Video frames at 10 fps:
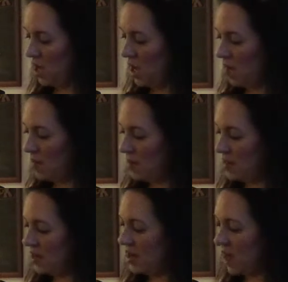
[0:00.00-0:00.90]
And maybe
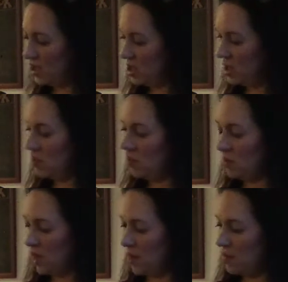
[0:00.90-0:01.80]
the connection,
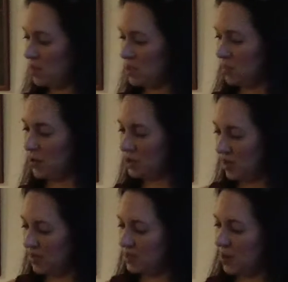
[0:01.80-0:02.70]
this person
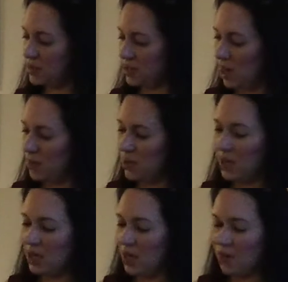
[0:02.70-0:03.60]
on this side was not
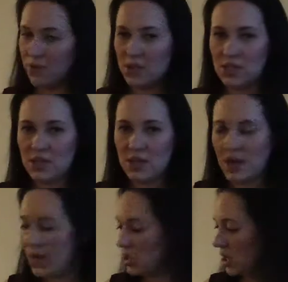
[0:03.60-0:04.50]
putting any effort into the
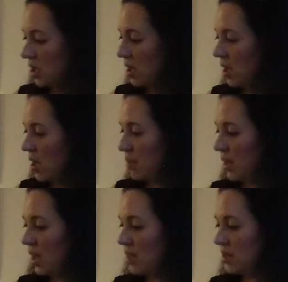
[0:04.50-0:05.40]
connection
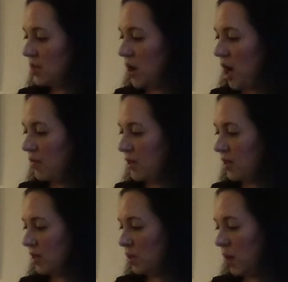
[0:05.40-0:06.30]
because they were
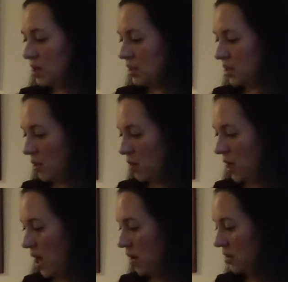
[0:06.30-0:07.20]
offering their wand to someone
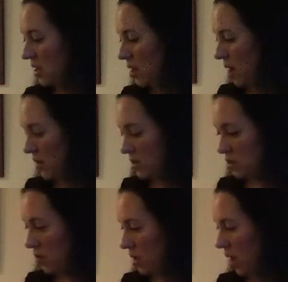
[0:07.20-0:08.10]
else and
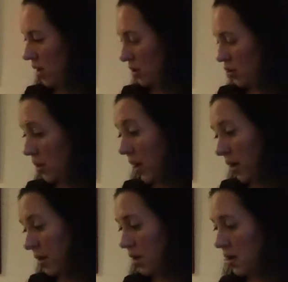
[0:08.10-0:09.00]
not your twin.